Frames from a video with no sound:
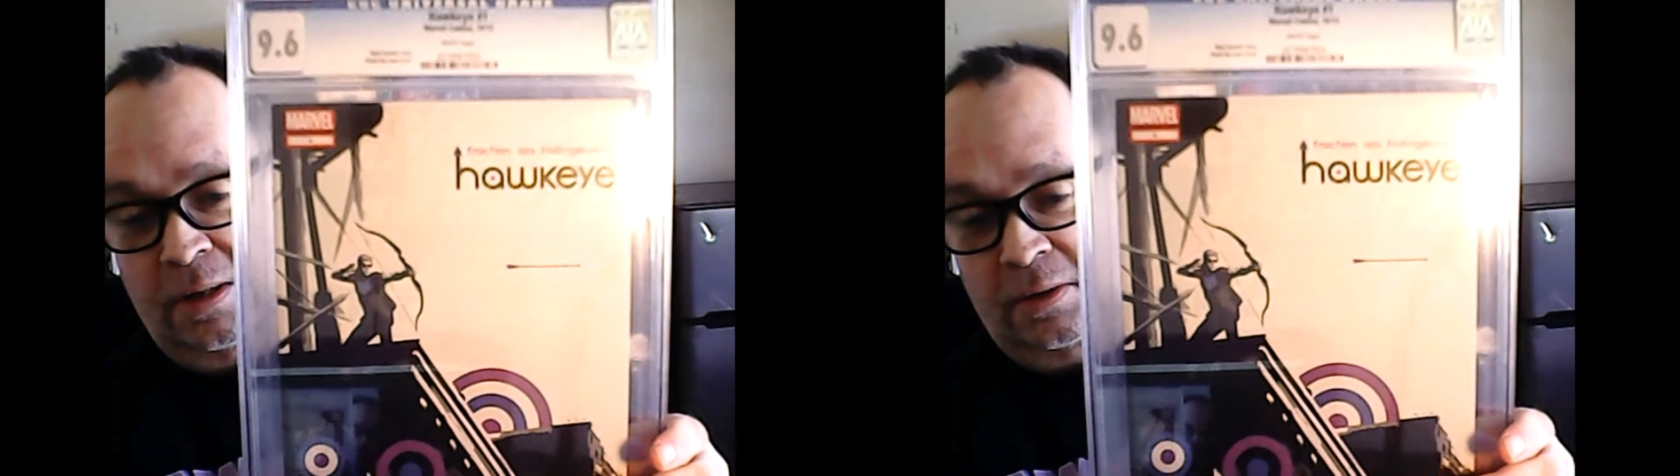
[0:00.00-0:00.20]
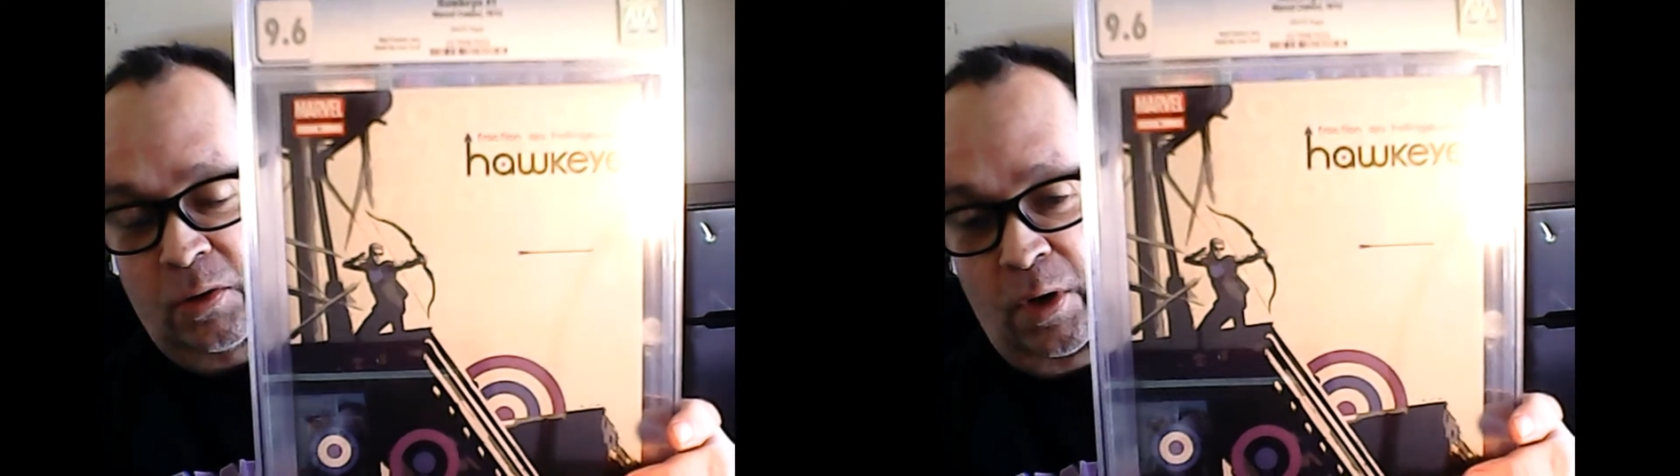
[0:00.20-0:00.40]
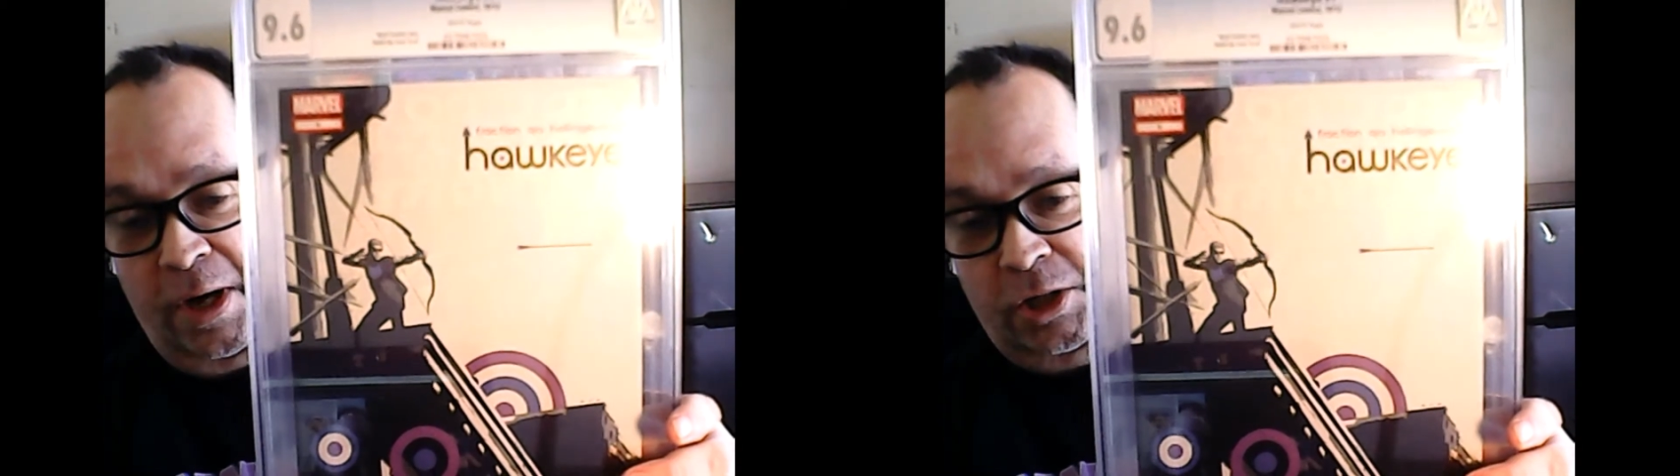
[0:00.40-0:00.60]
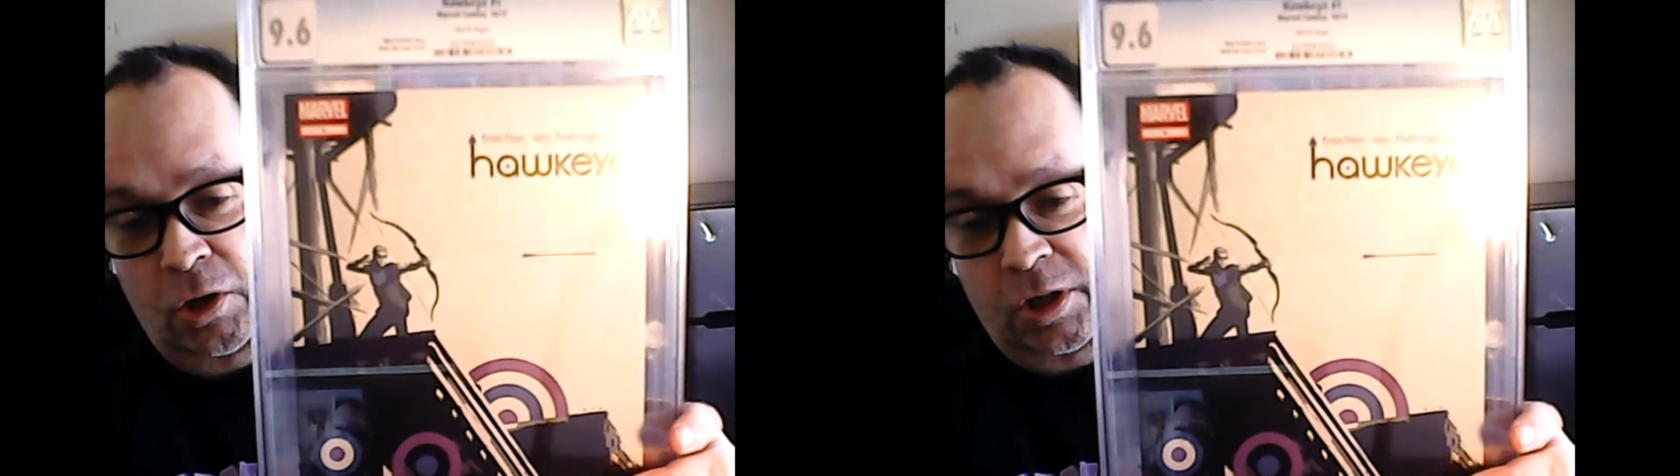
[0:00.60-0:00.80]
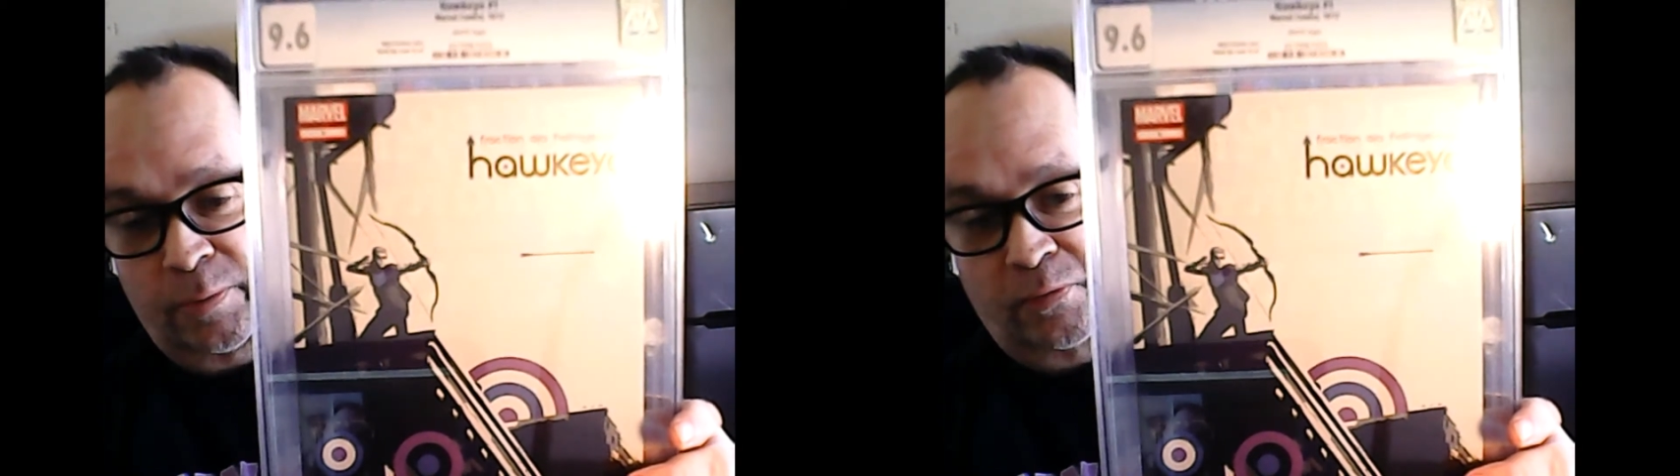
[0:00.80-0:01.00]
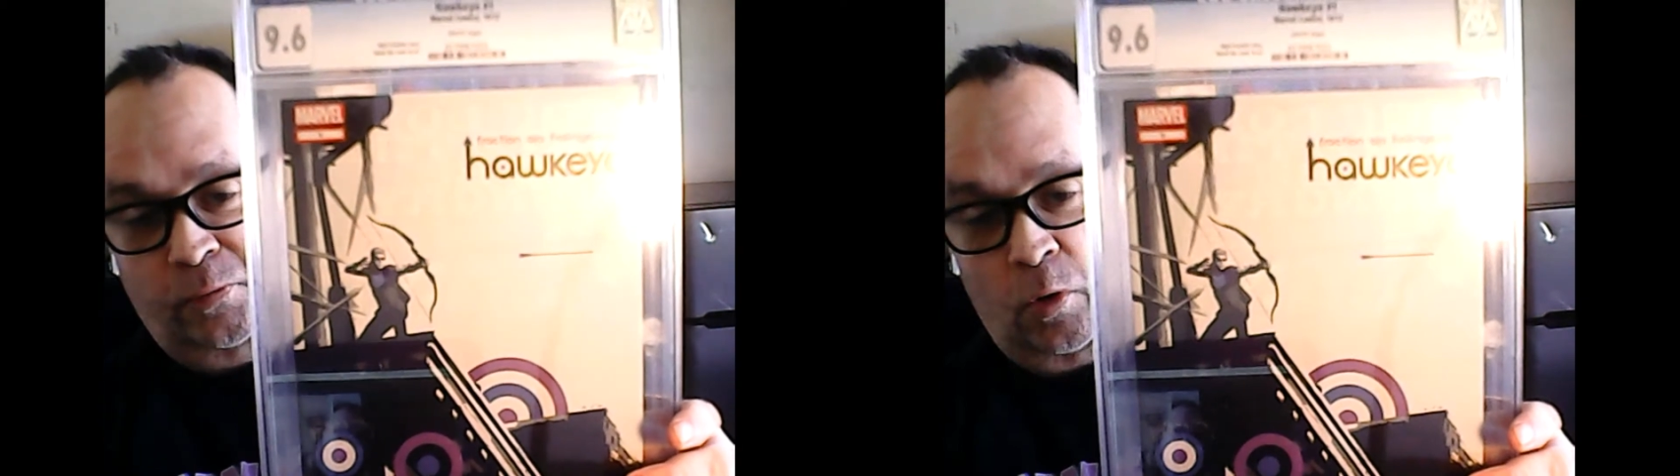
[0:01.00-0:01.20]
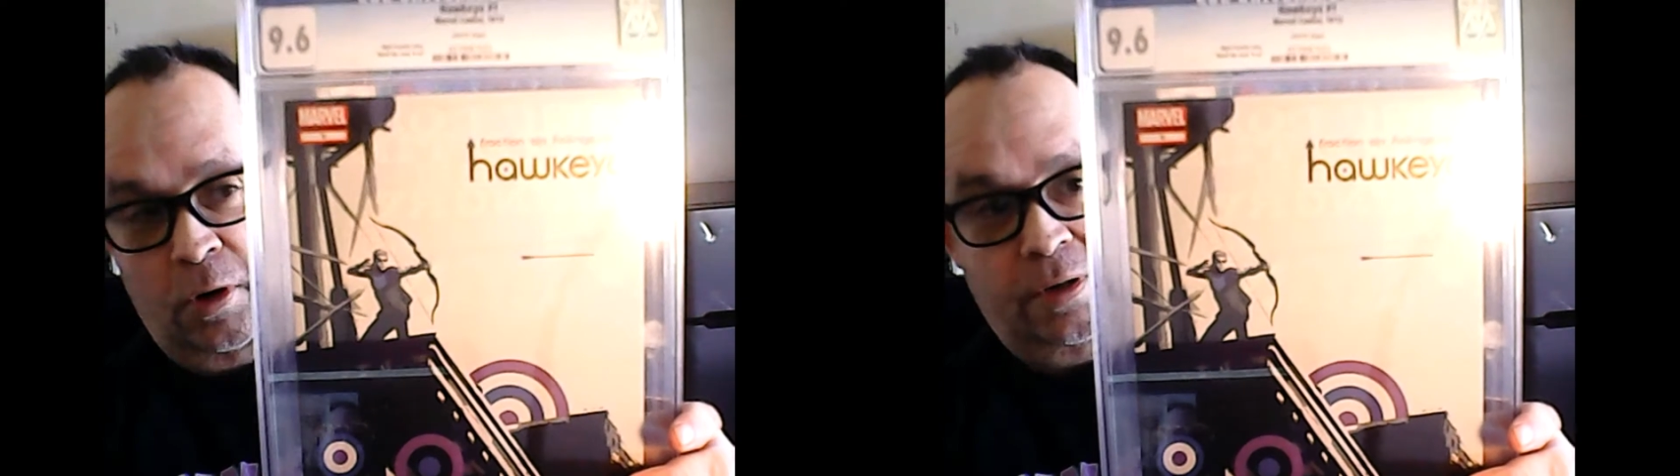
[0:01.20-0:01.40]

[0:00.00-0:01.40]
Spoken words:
one I showed you before.